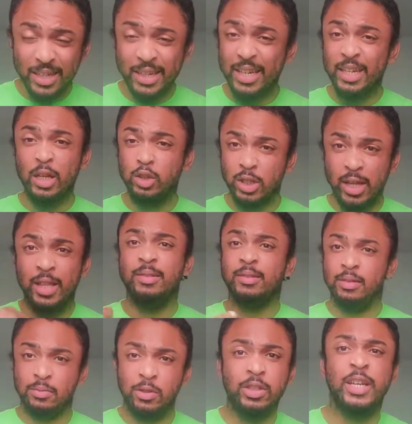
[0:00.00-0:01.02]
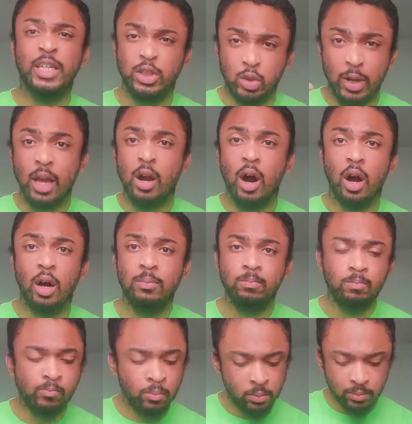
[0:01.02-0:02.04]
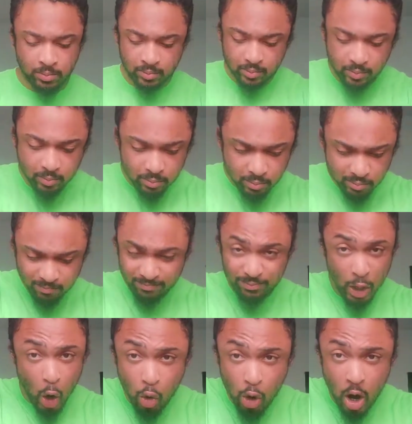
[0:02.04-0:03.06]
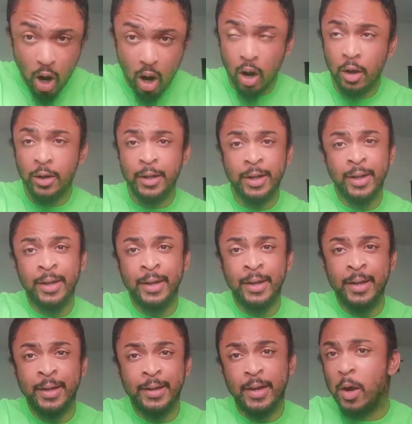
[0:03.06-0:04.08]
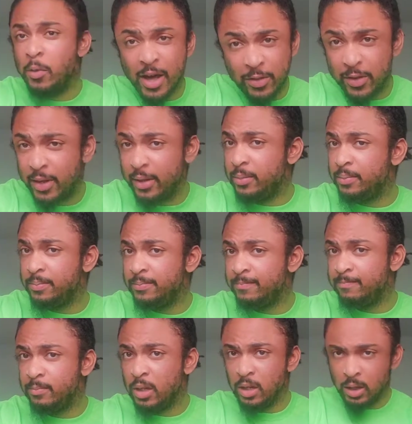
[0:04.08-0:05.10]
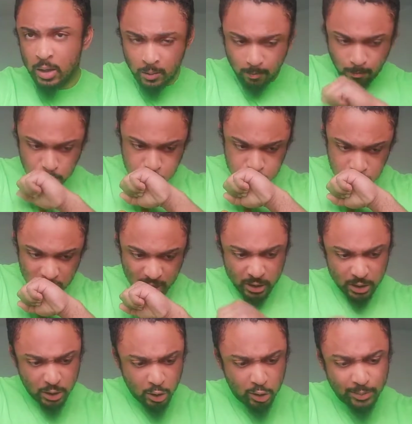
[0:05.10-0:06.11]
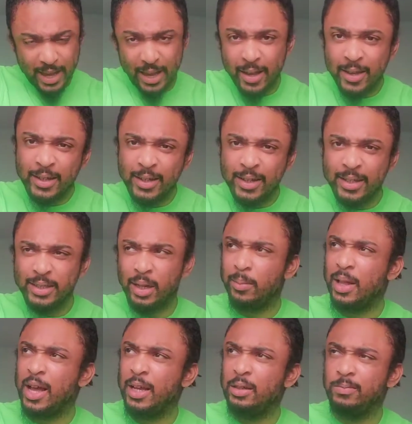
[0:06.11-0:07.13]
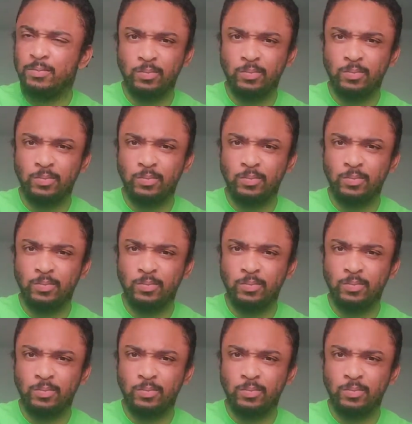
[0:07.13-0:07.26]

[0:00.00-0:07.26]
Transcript: usually there's just an issue they call. No call, no nothing. Excuse me. So I'm like,